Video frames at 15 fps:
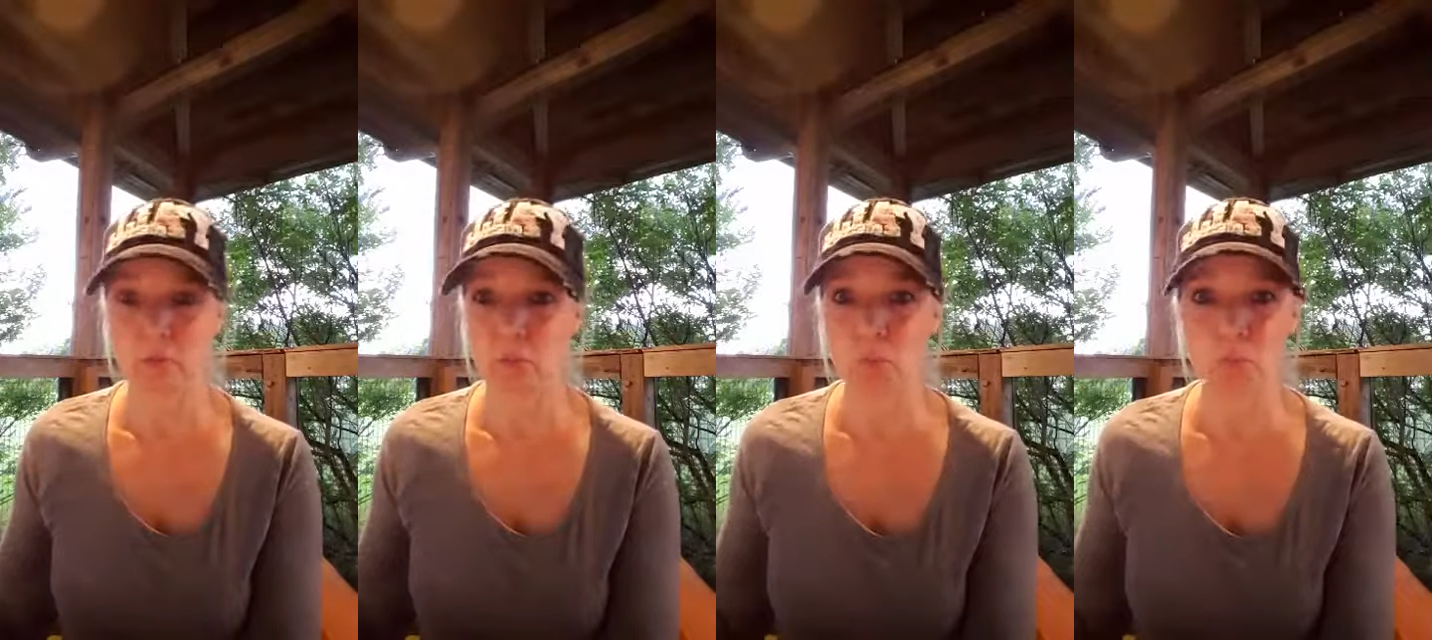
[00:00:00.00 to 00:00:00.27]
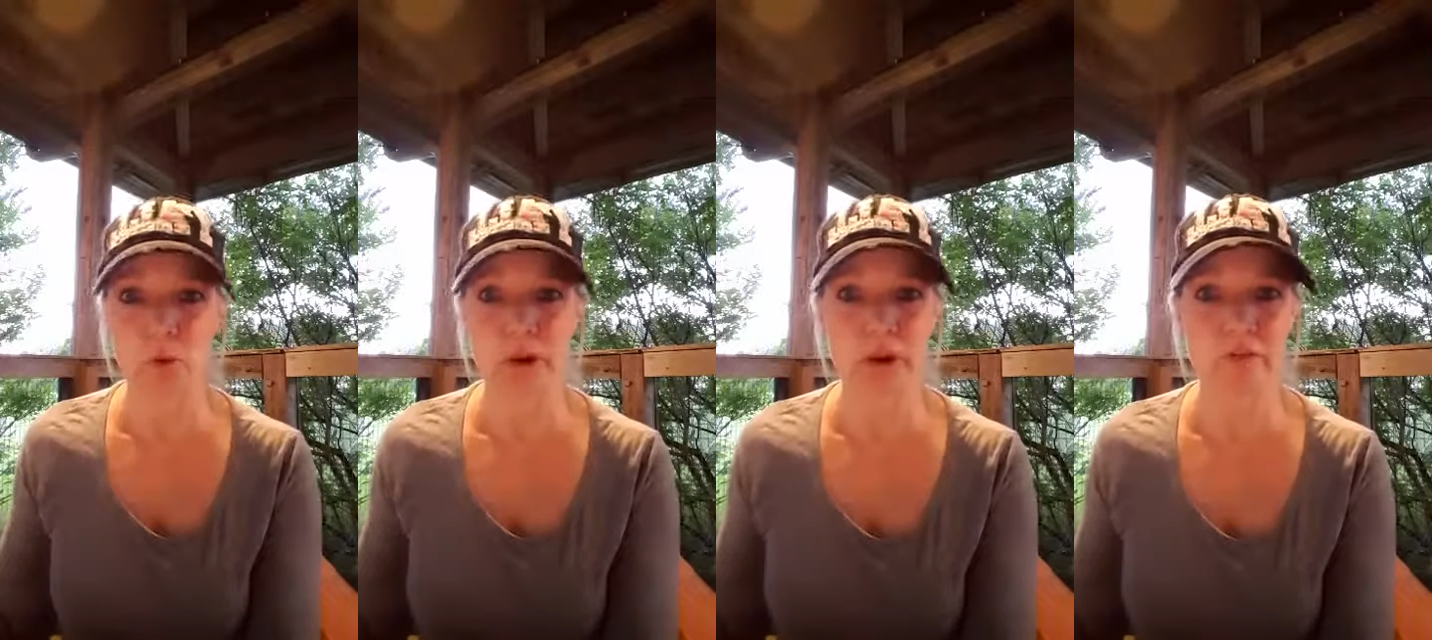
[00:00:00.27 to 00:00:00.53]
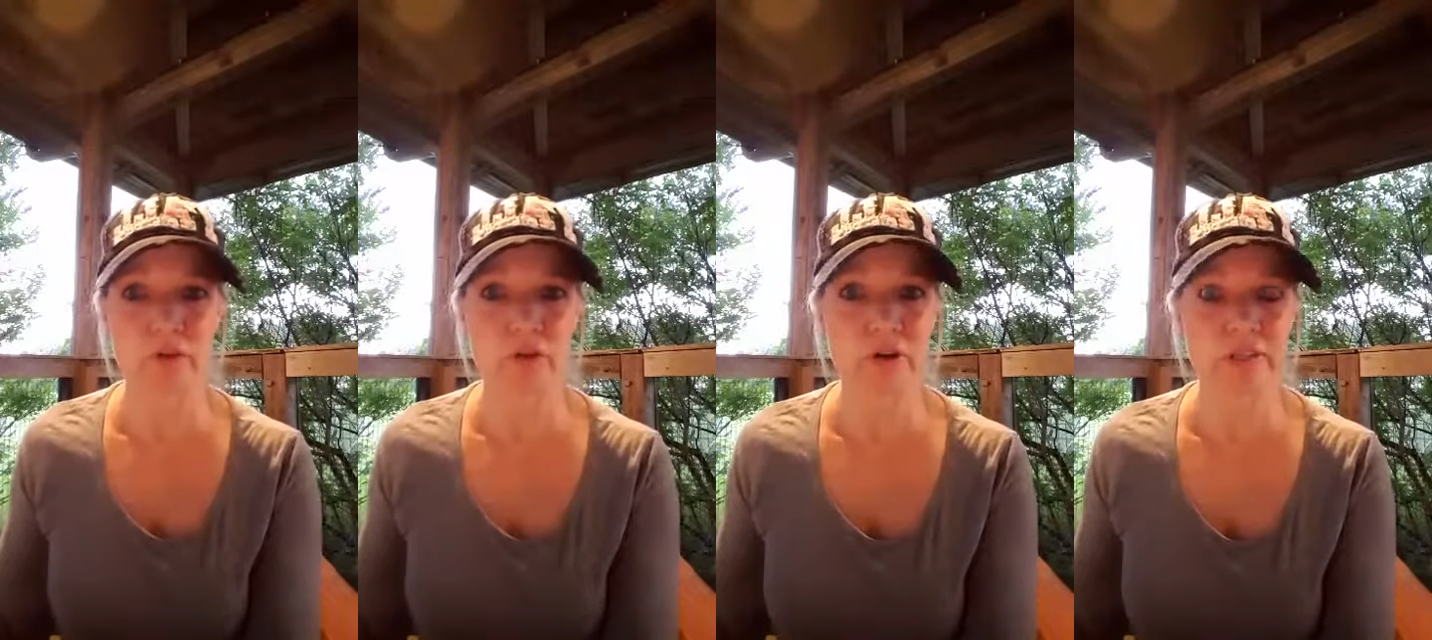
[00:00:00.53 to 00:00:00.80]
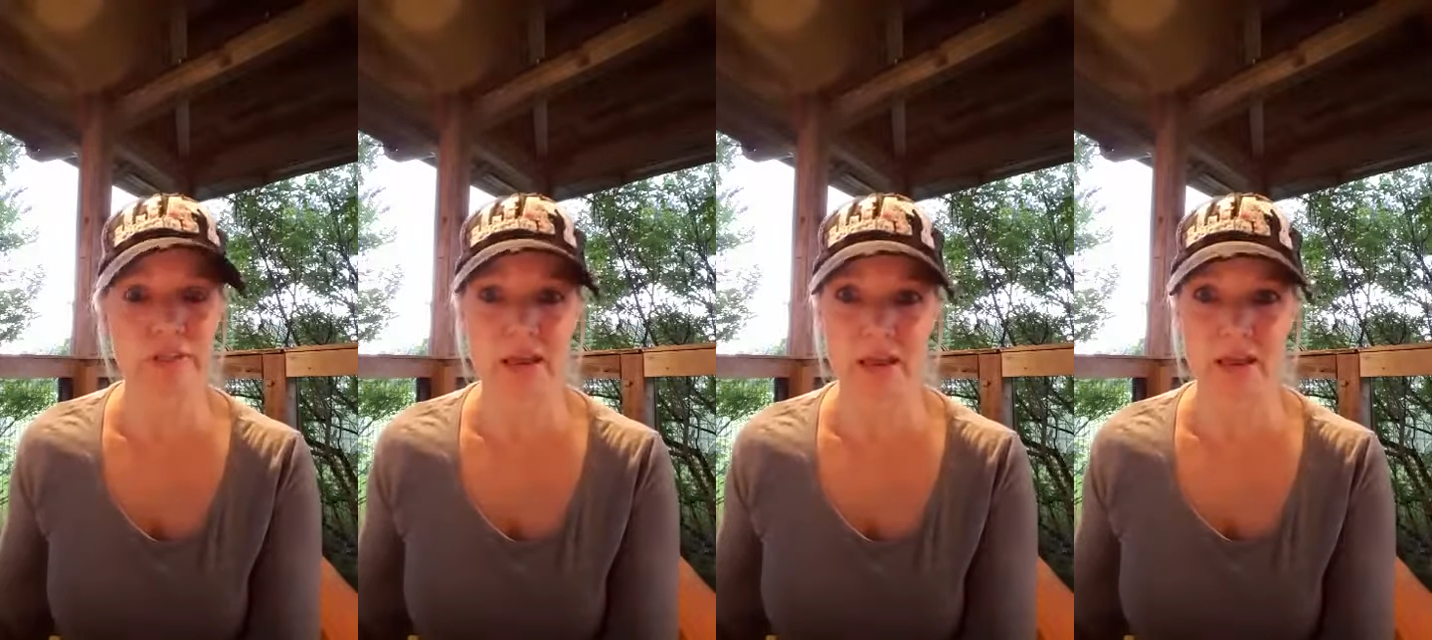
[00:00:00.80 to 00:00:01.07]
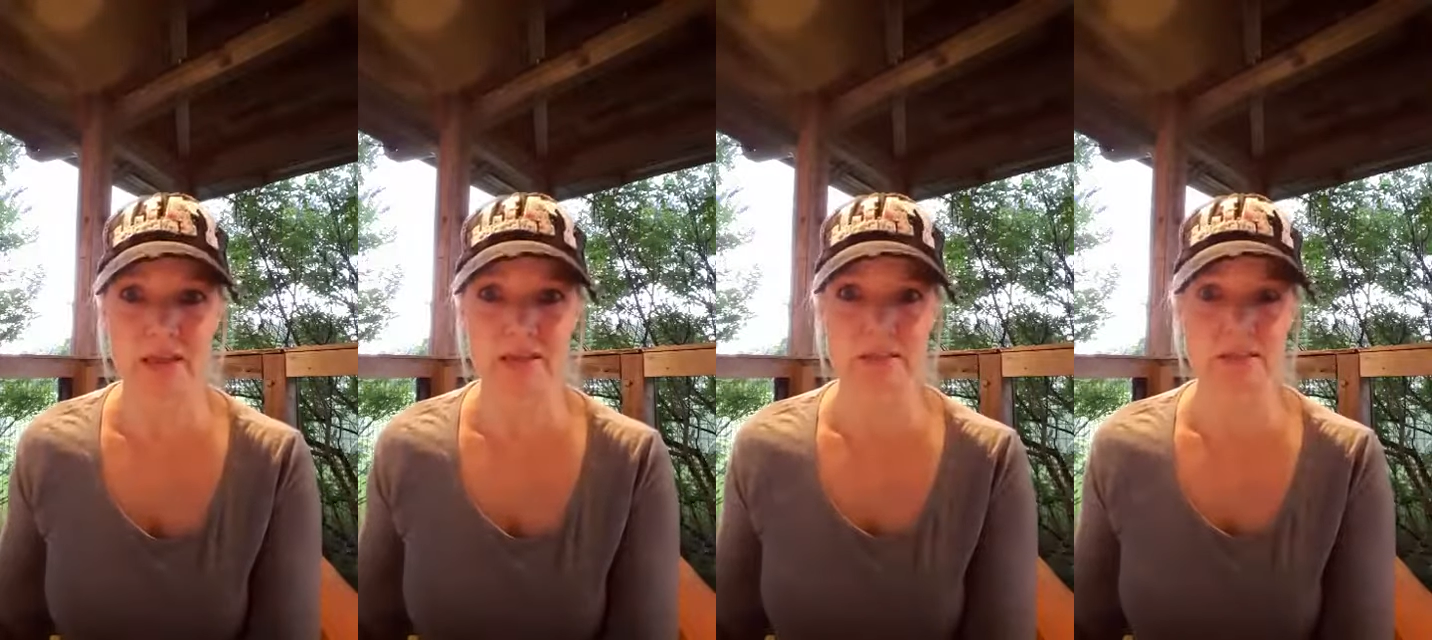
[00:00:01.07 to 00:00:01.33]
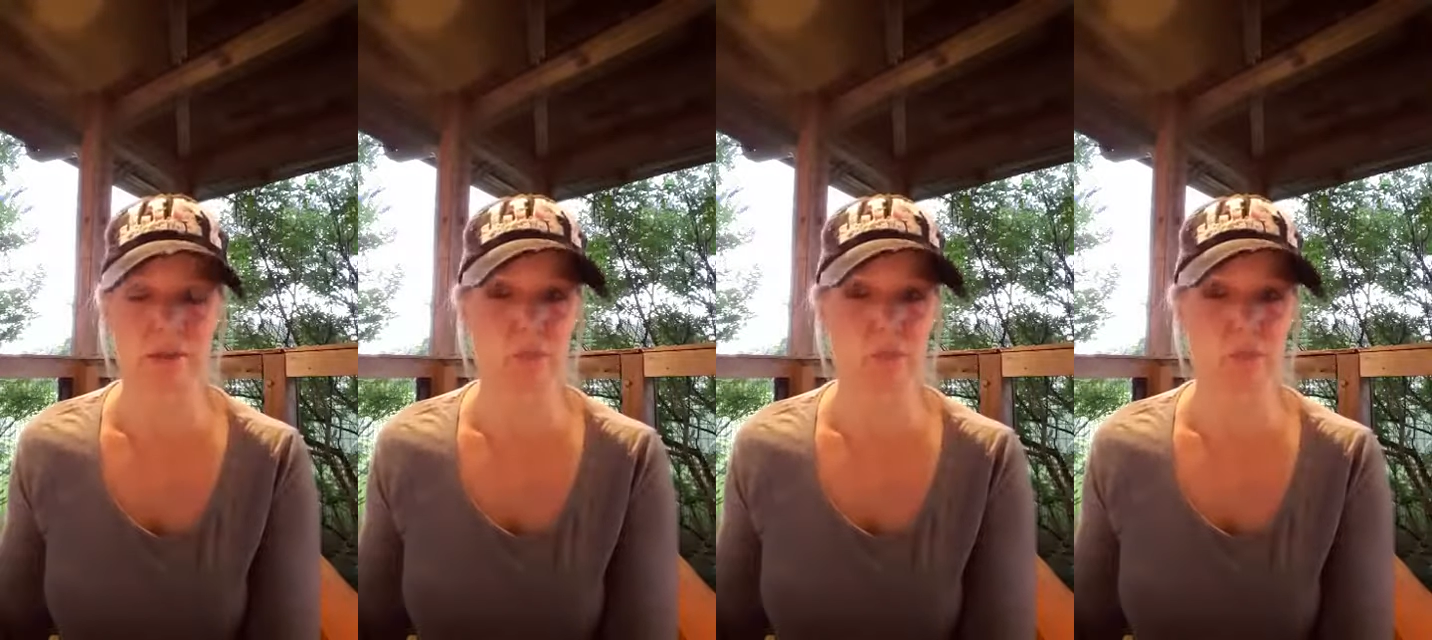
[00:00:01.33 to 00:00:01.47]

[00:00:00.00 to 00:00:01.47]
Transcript: whatever it takes,